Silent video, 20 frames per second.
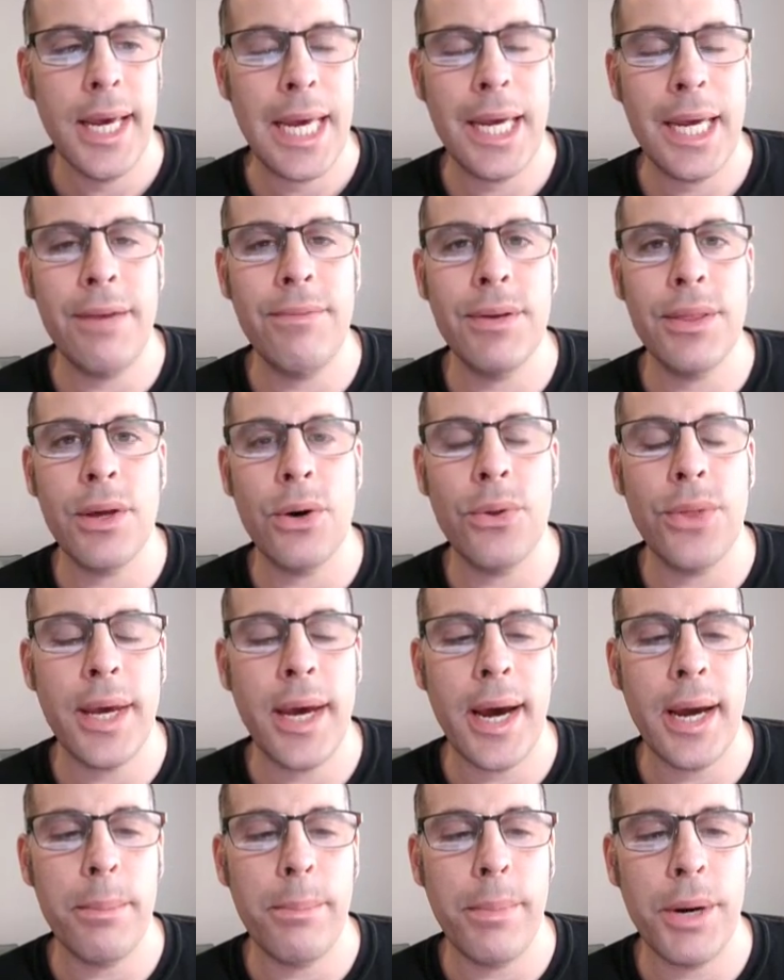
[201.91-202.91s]
even though they
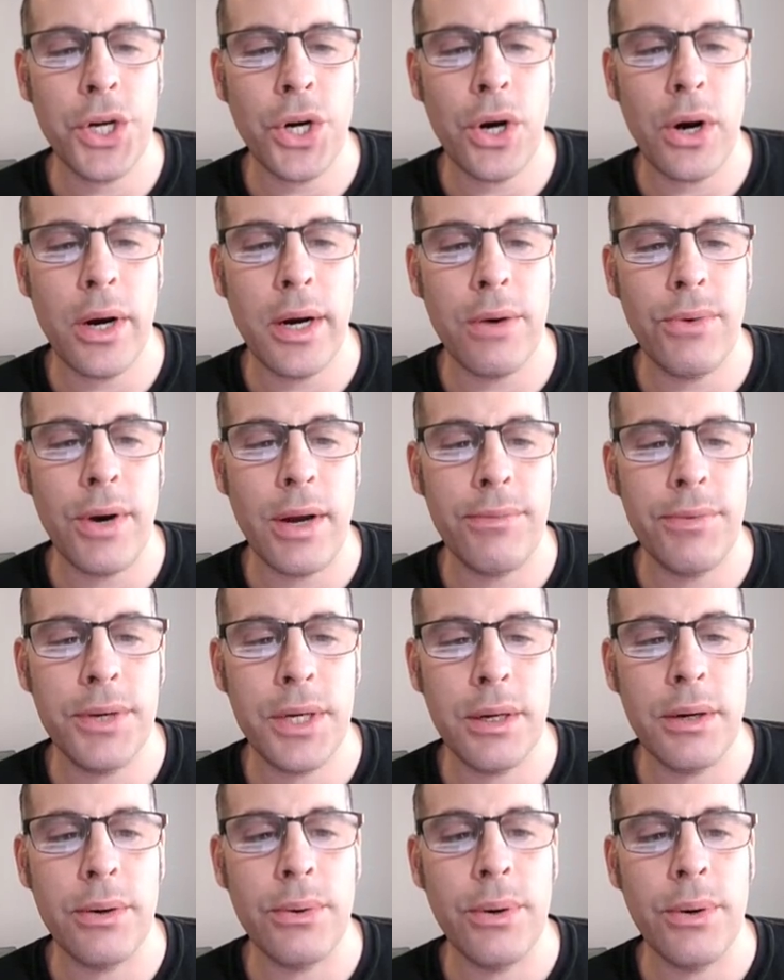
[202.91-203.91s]
had much higher
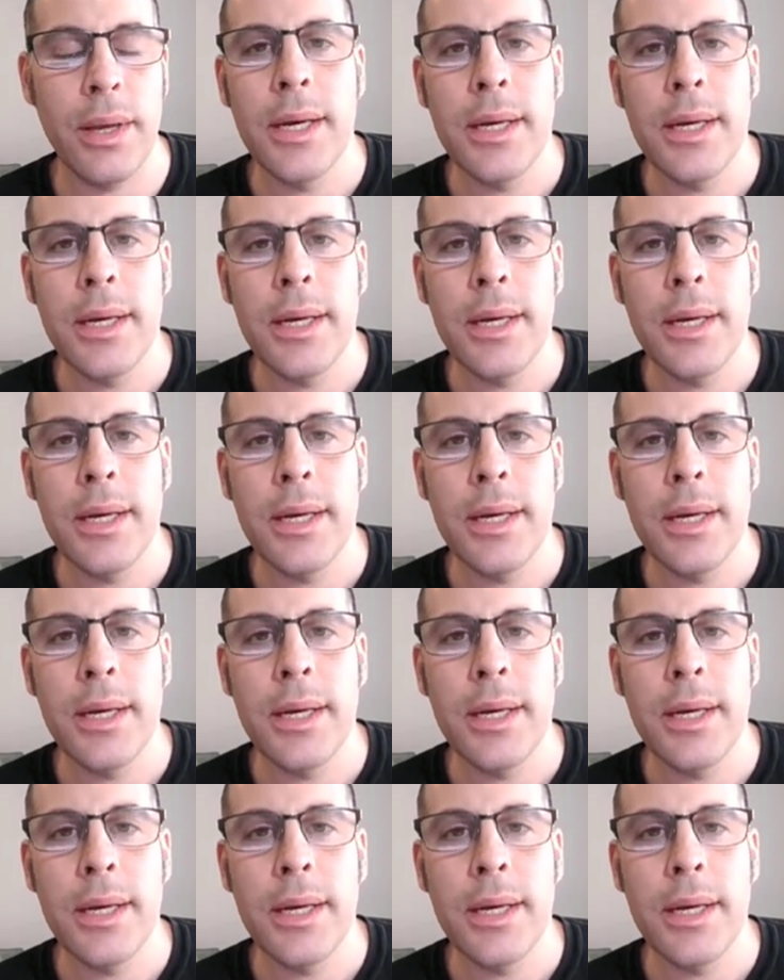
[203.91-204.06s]
revenue.